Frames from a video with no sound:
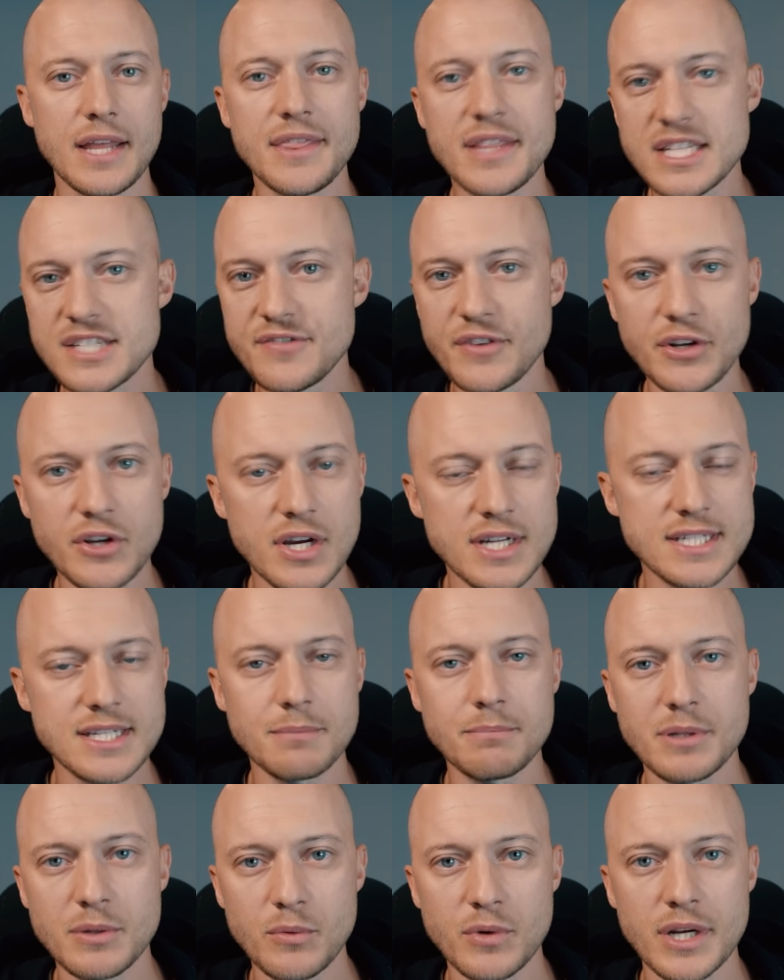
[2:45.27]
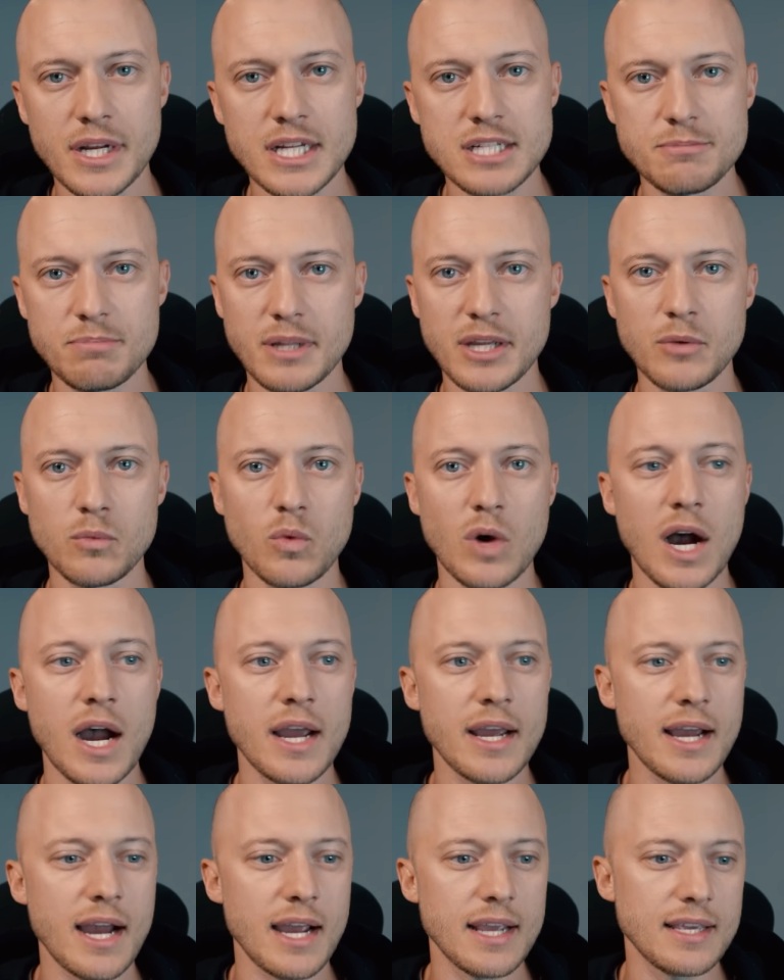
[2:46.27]
In this video, I simply want to explain
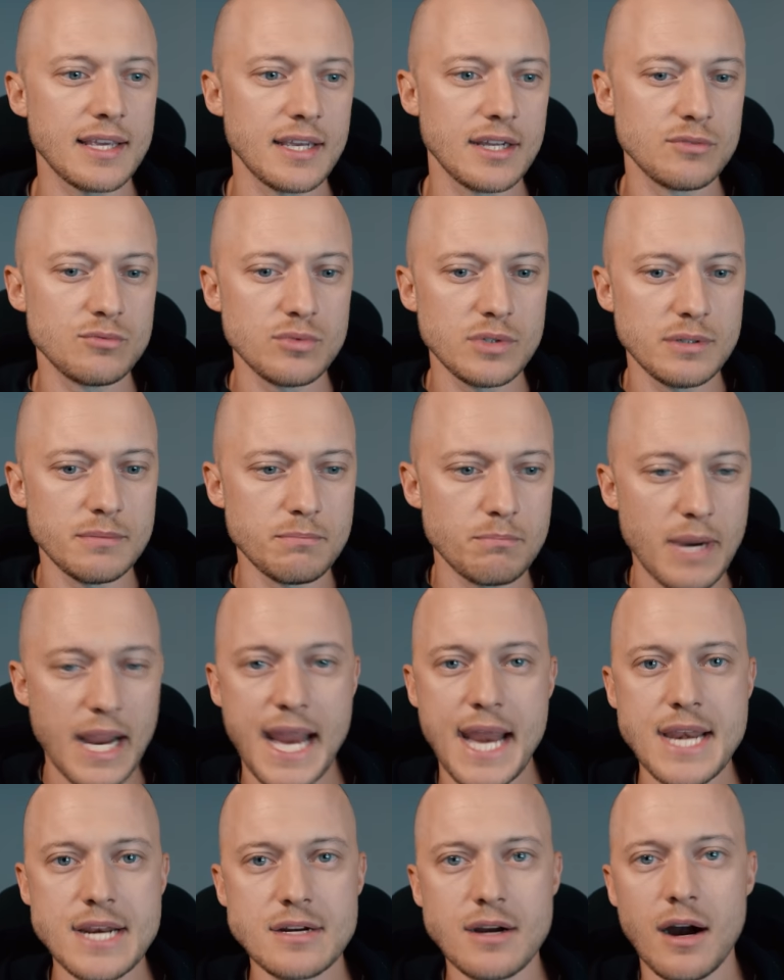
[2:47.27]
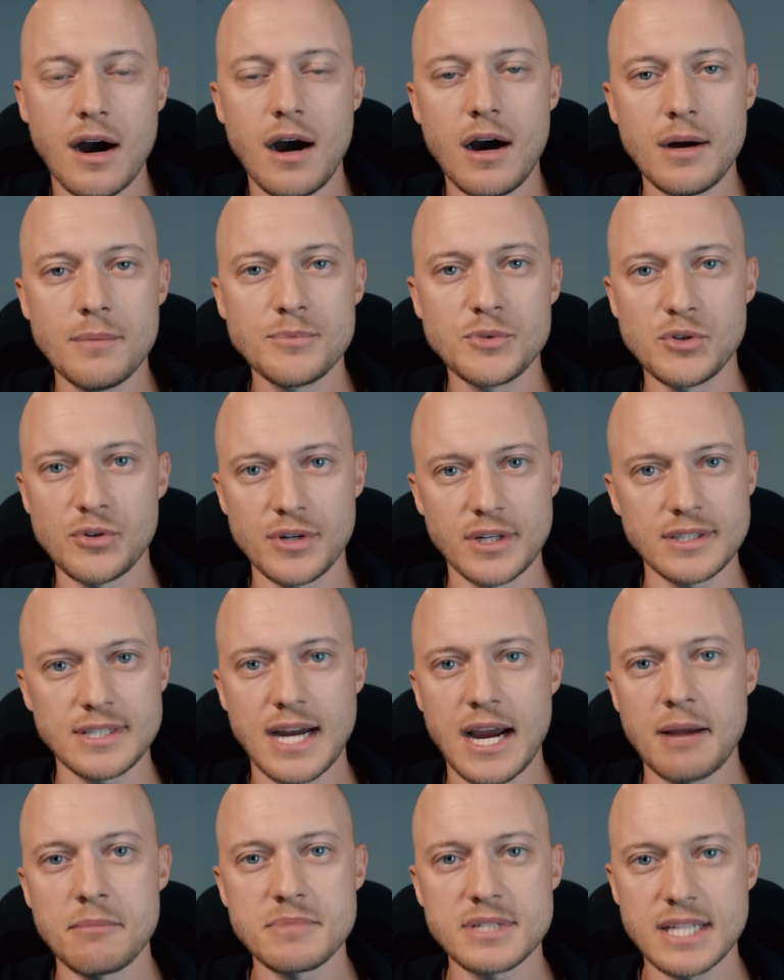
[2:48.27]
why I can remain calm during
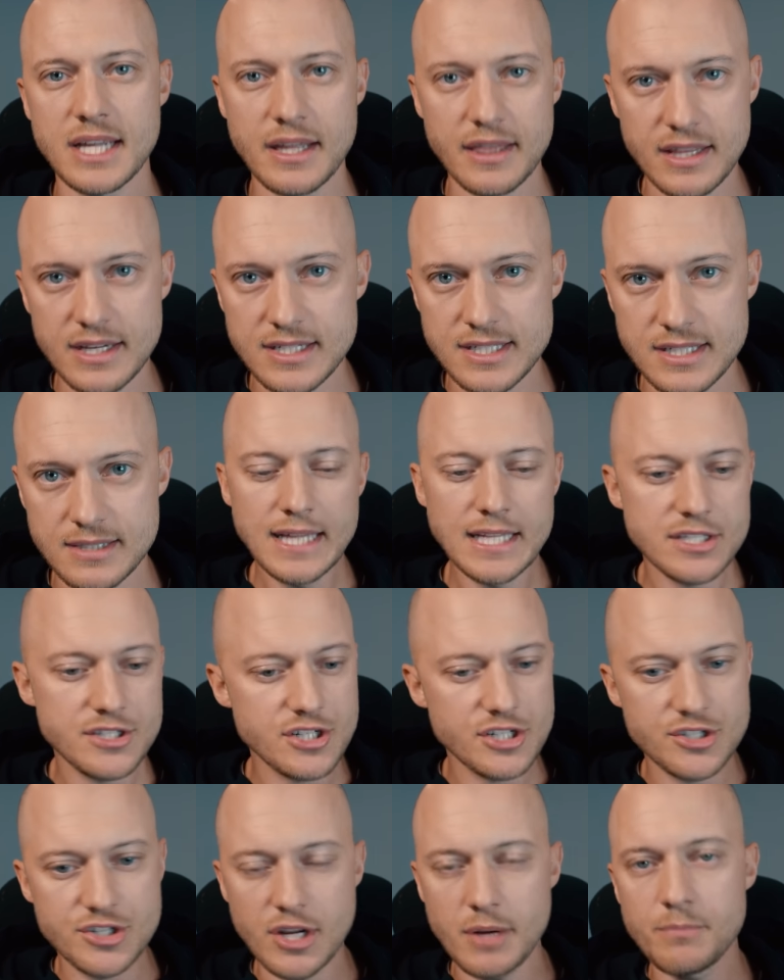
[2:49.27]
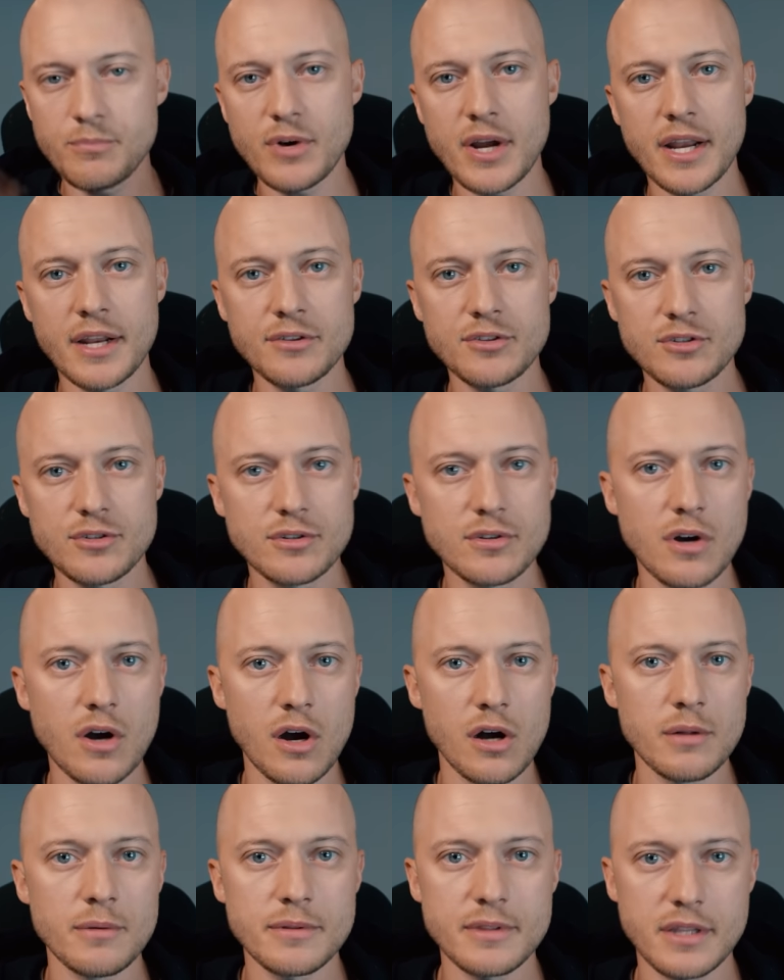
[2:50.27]
times like this. Let's just jump right into
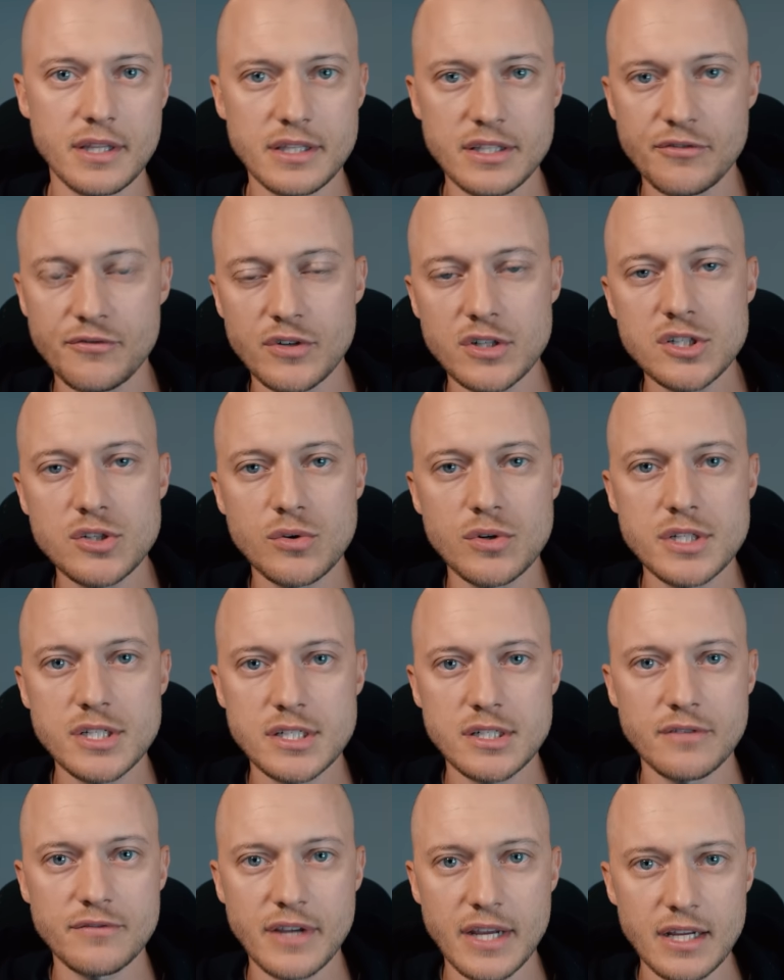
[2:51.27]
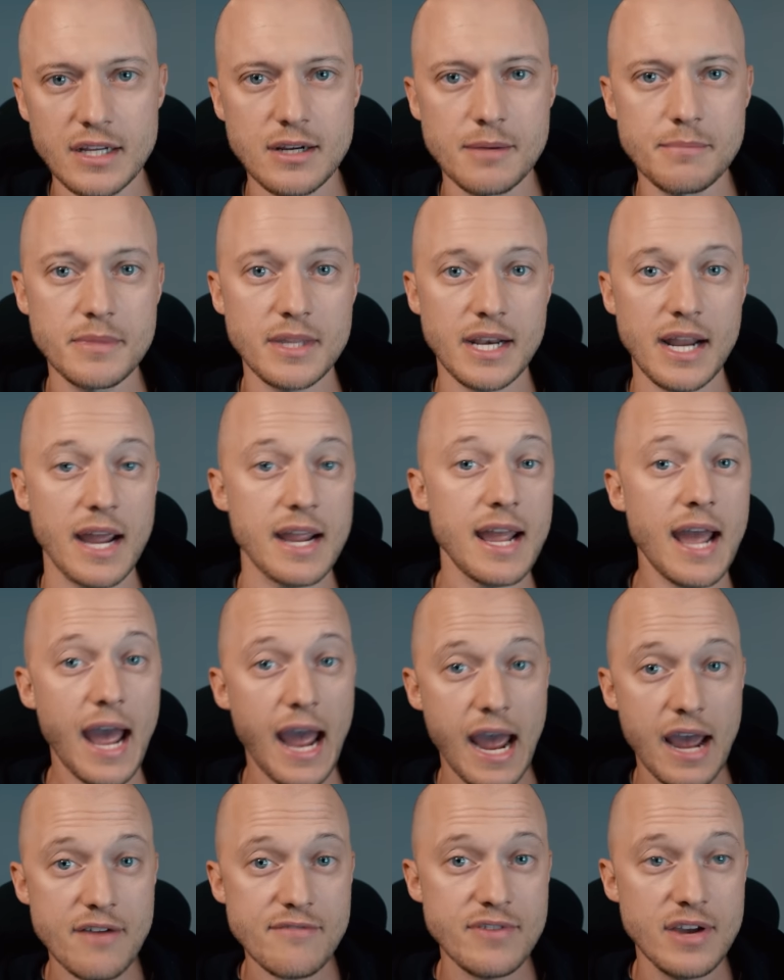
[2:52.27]
all the different sources of income that I
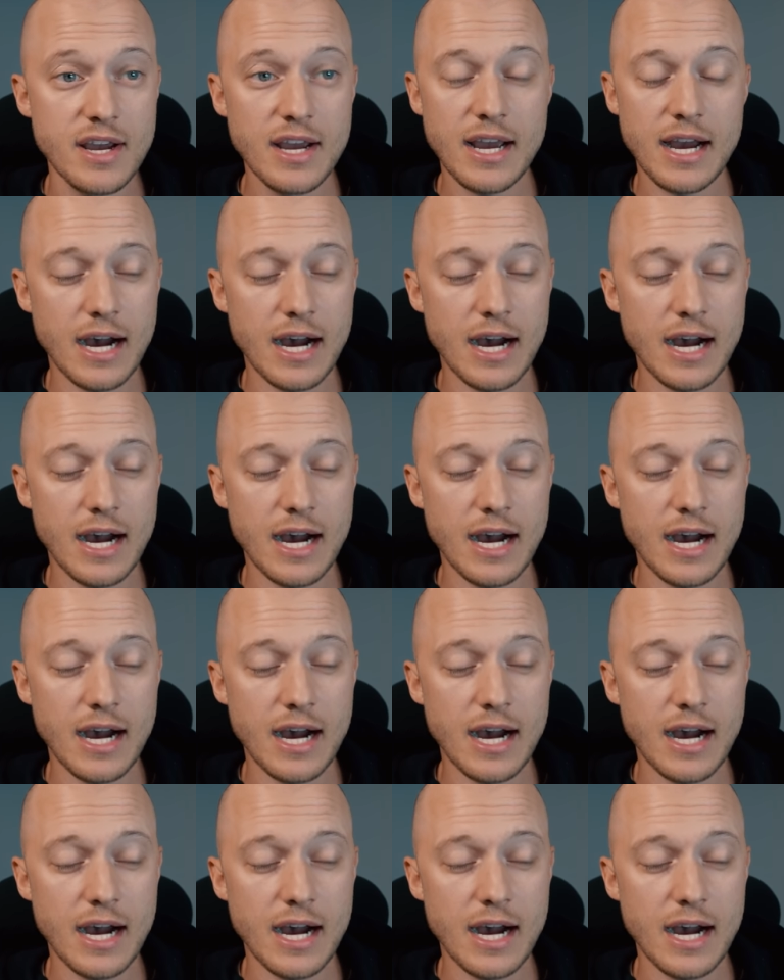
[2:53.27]
have.